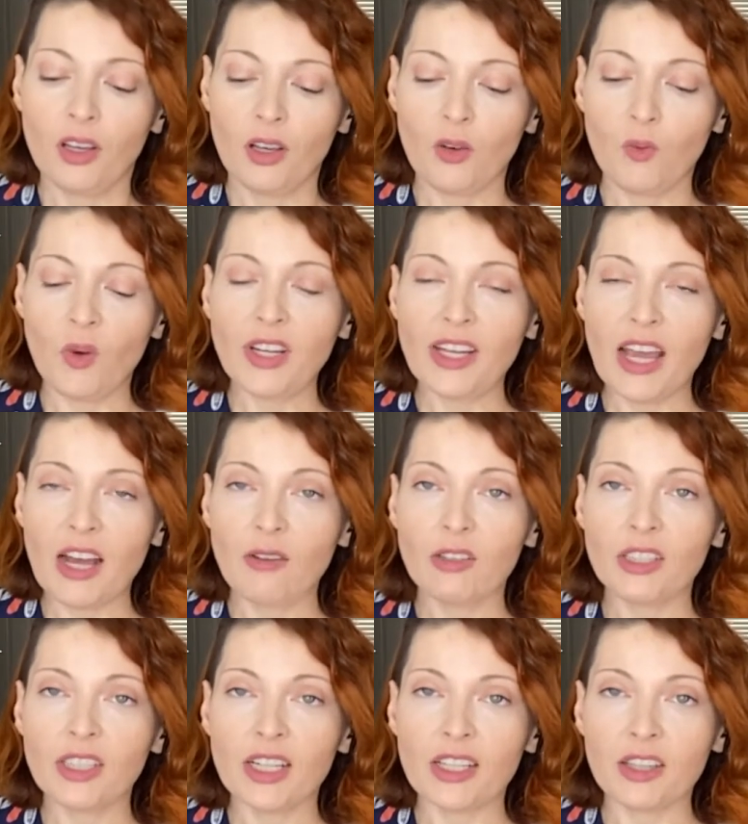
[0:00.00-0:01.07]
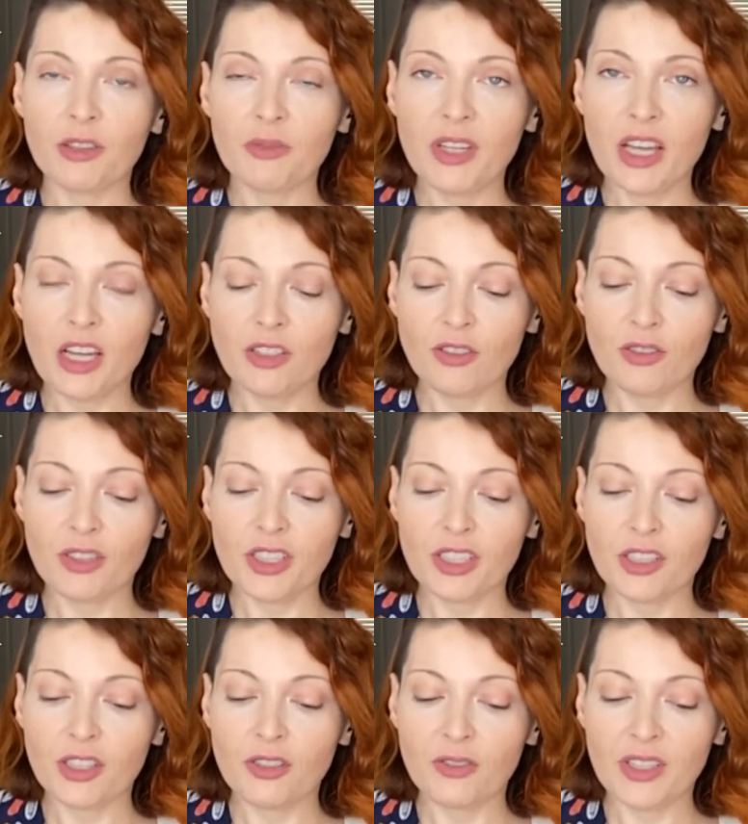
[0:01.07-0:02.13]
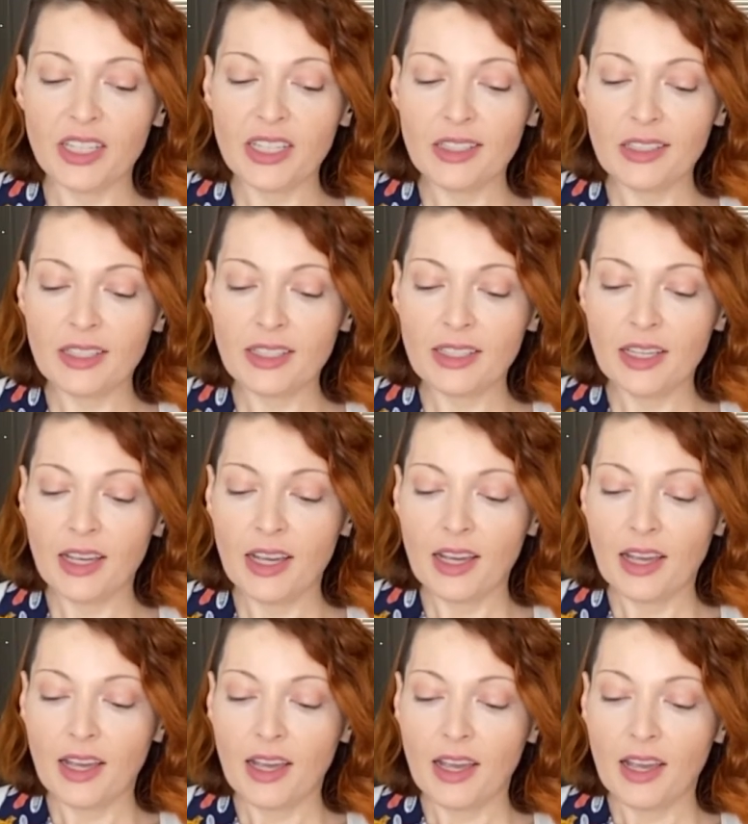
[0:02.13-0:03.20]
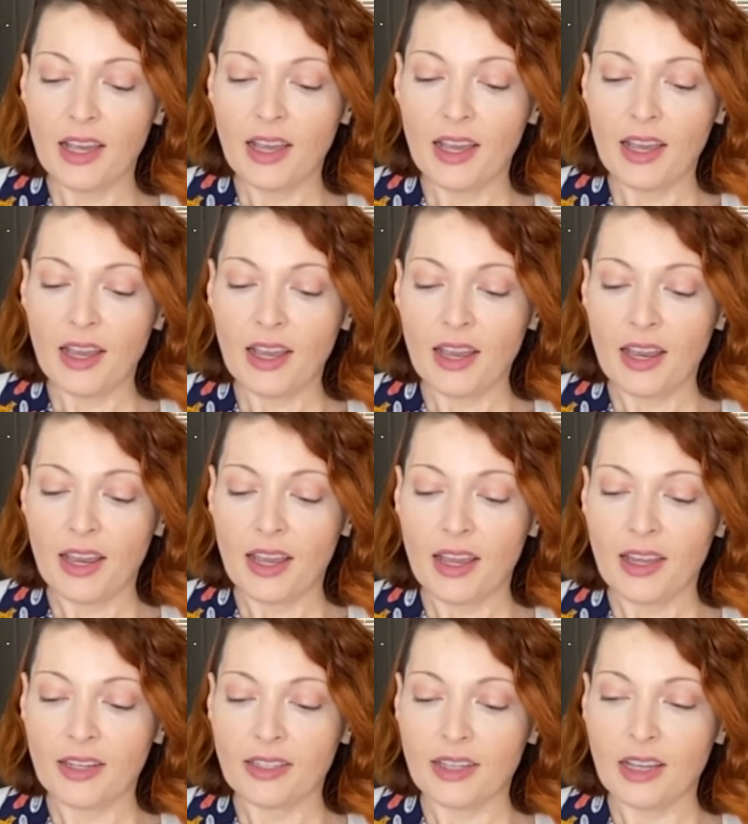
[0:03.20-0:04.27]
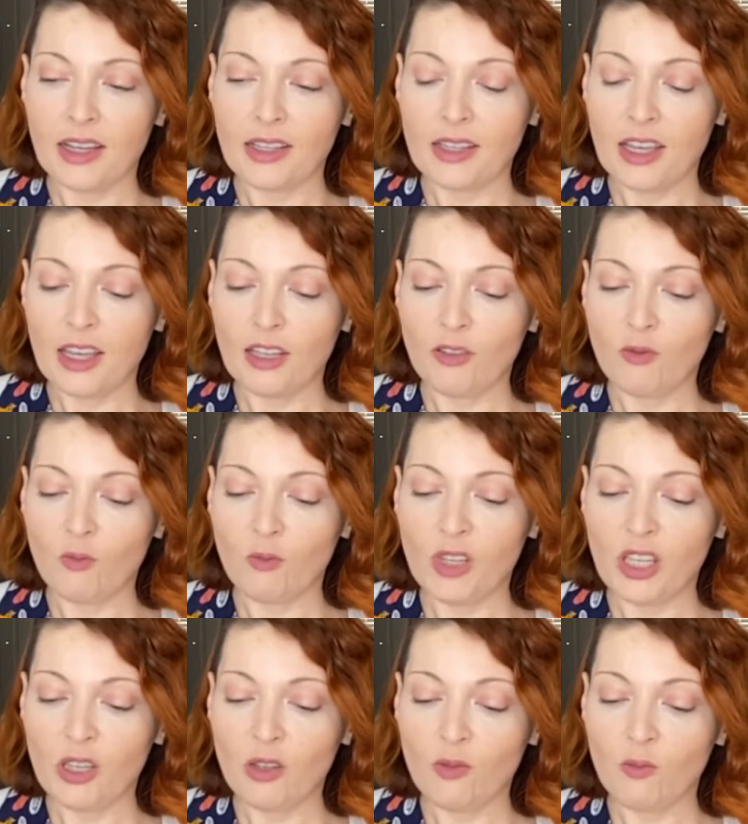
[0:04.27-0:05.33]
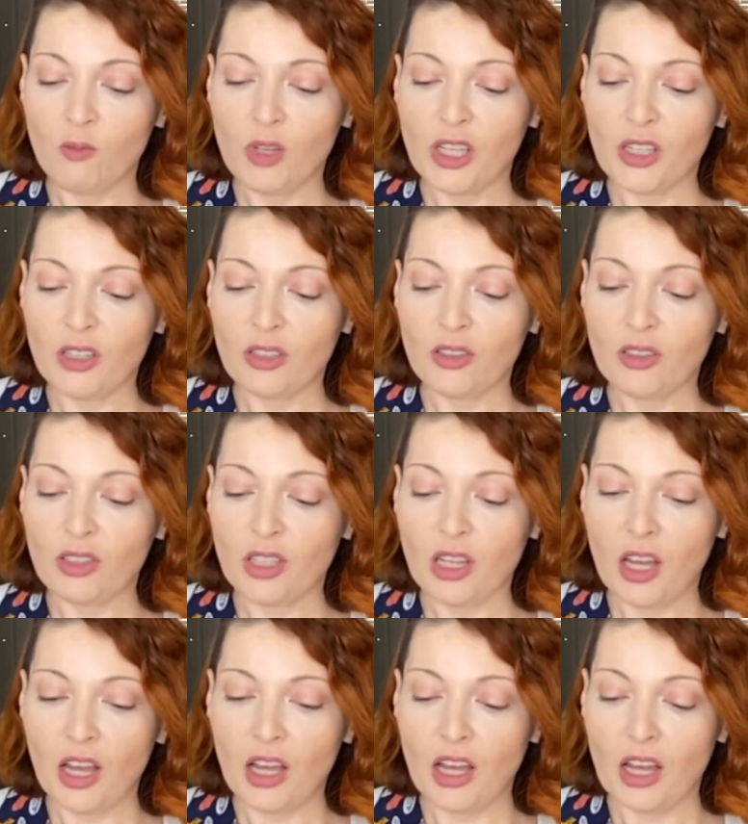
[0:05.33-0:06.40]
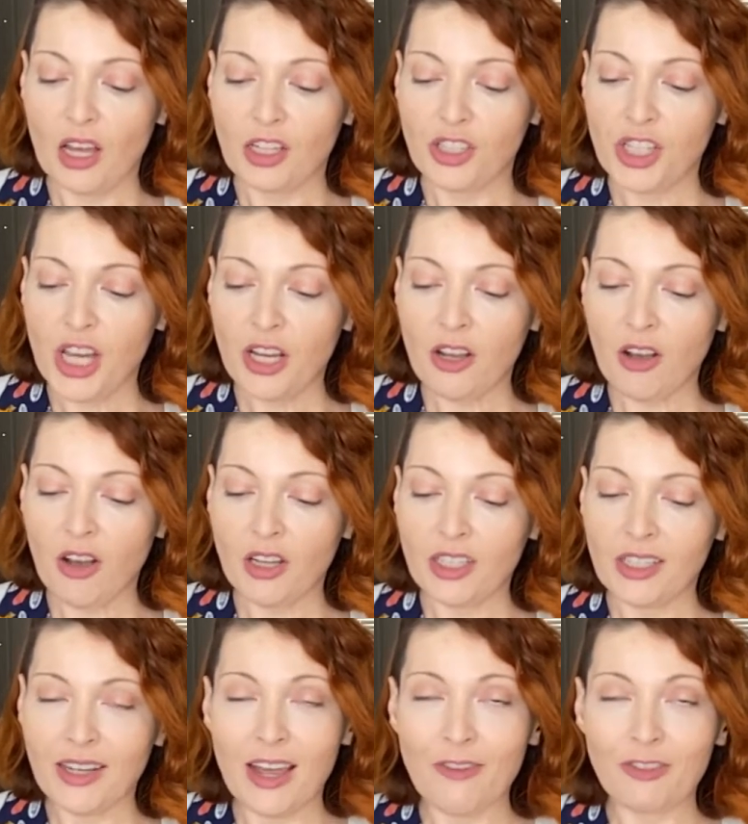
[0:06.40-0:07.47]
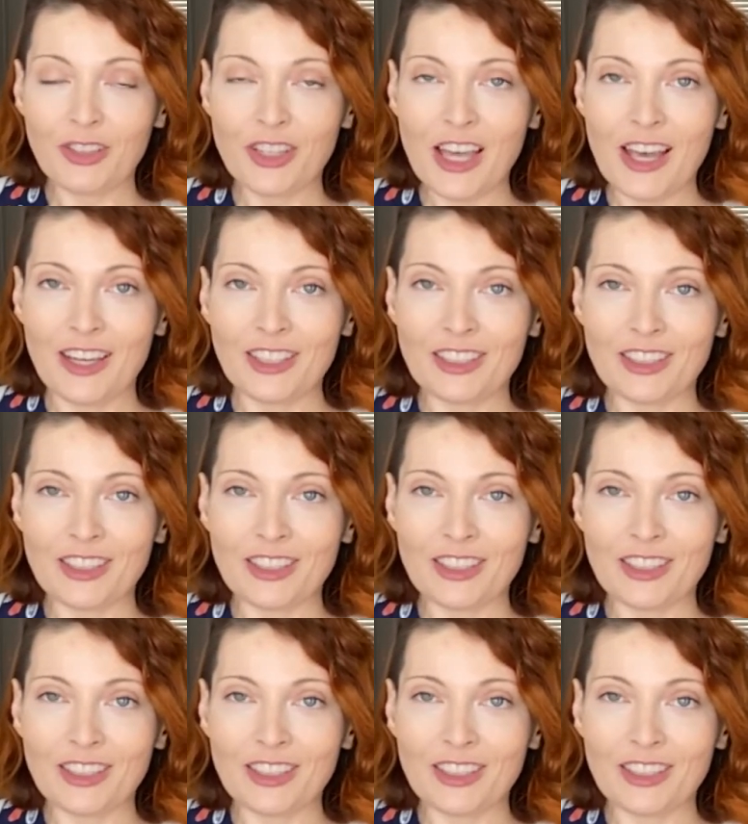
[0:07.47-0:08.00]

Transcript: 1 hour at 300 degrees, and then we will check on it after that.